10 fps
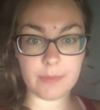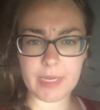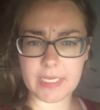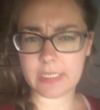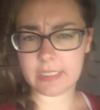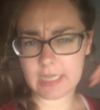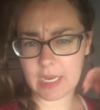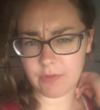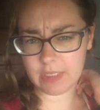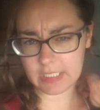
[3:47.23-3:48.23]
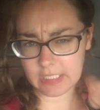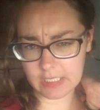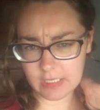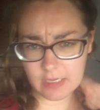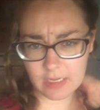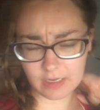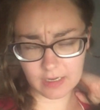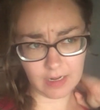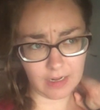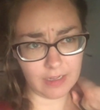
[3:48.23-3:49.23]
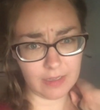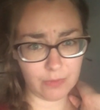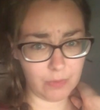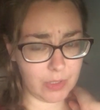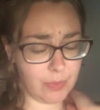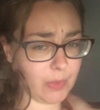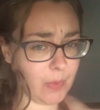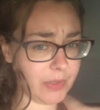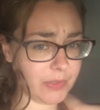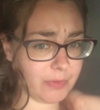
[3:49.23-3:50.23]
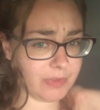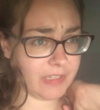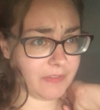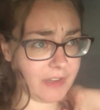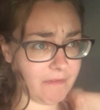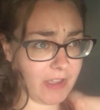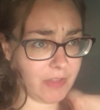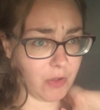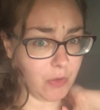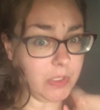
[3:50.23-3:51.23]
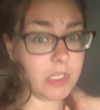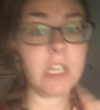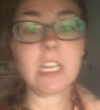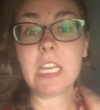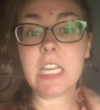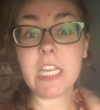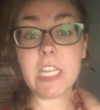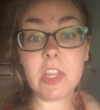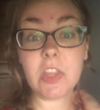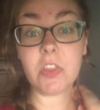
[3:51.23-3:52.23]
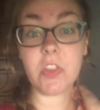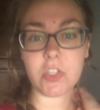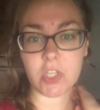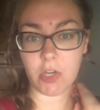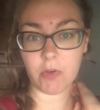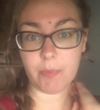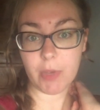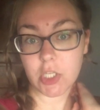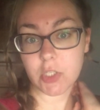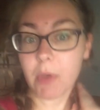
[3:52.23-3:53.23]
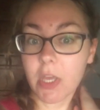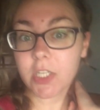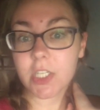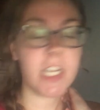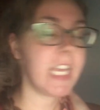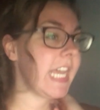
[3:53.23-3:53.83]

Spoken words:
Painted a sign recently and it worked pretty well, so I'm going to see if I can find those in the scary basement.